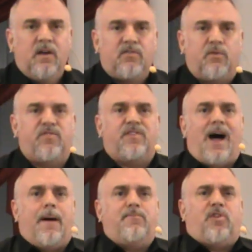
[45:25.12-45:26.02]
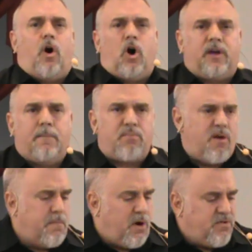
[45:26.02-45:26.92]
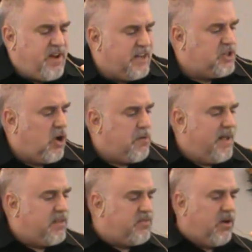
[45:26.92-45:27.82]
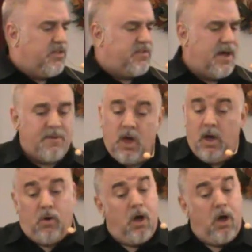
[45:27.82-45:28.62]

So stop talking. Brother Burke and I talk about this all the time.